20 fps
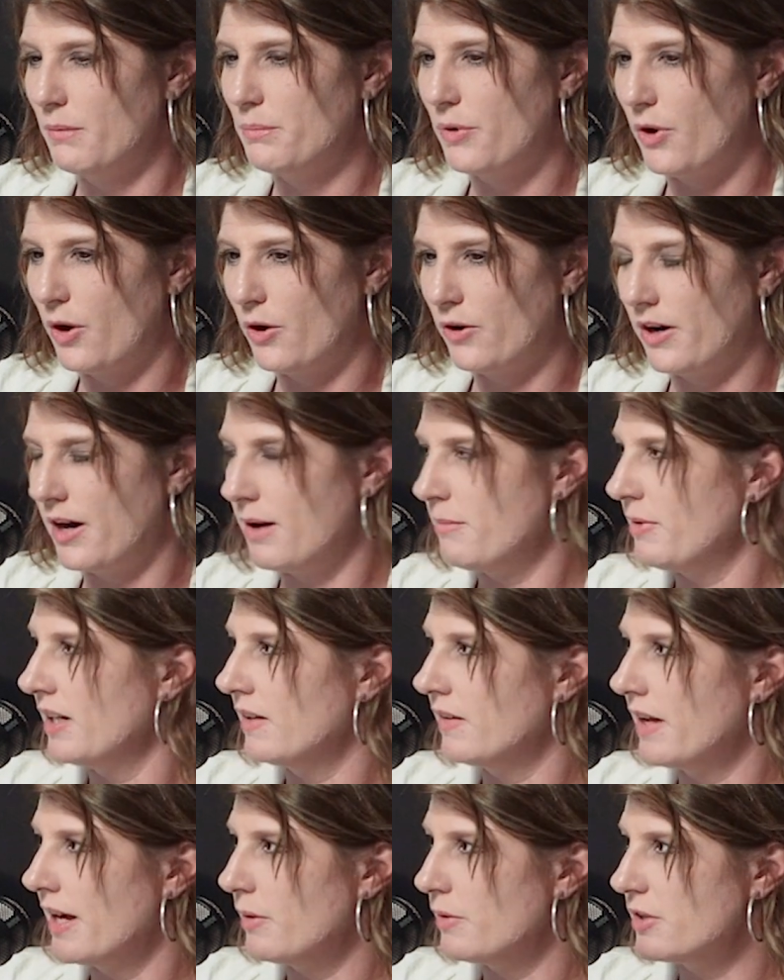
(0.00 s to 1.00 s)

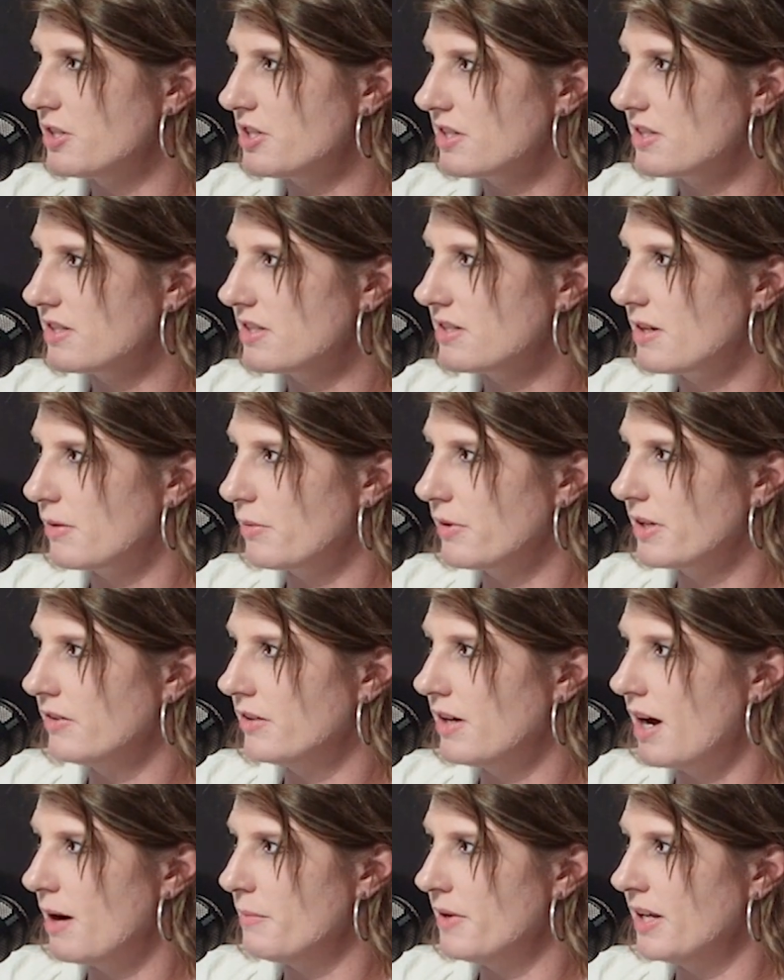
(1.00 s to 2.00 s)
programming languages are we
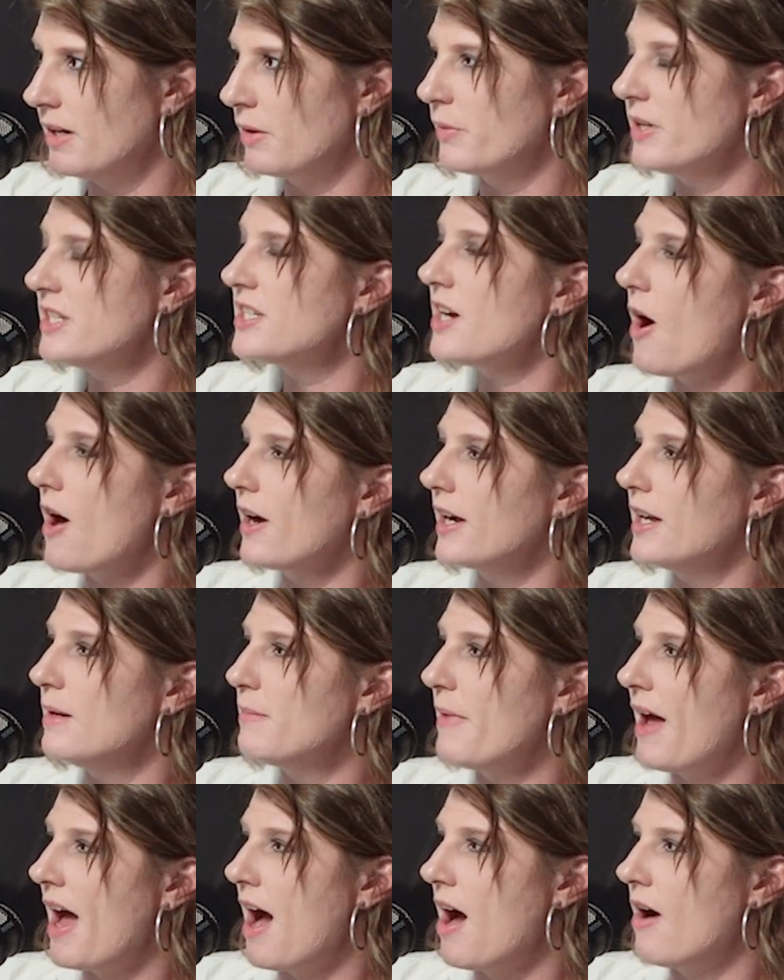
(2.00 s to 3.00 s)
talking
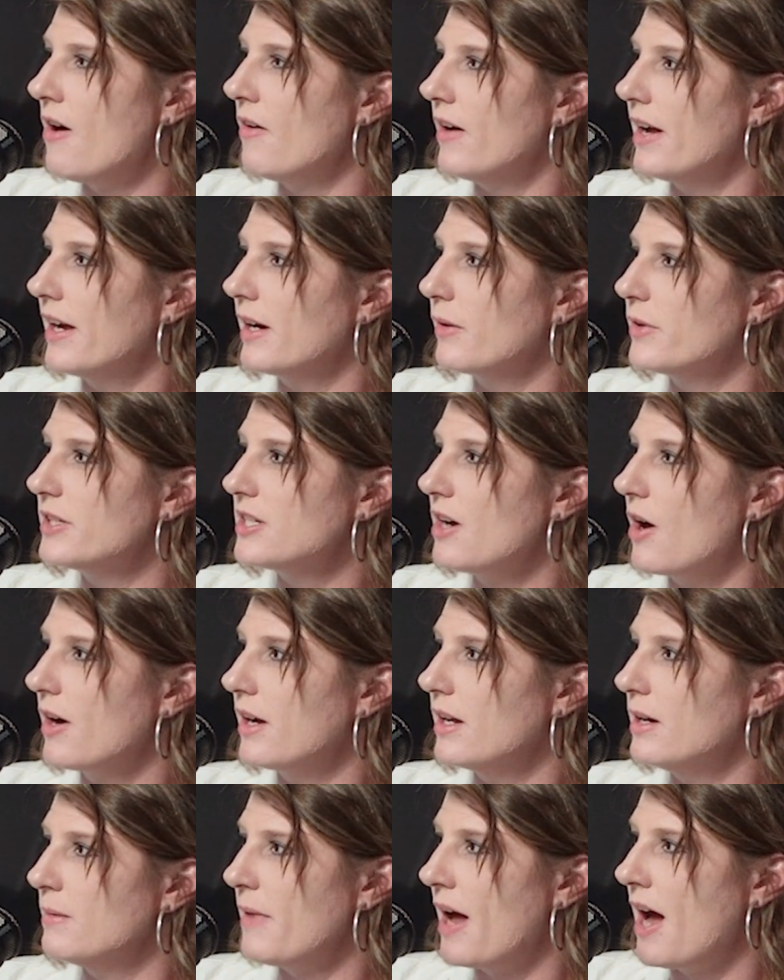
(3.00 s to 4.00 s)
about? Are we
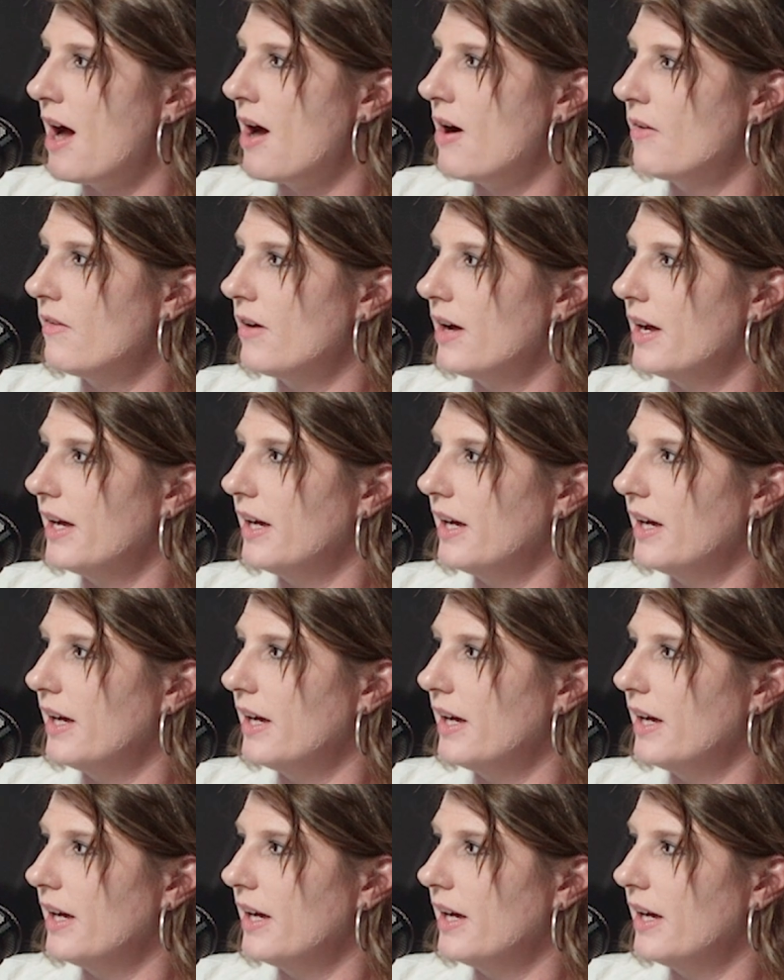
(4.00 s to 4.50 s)
talking about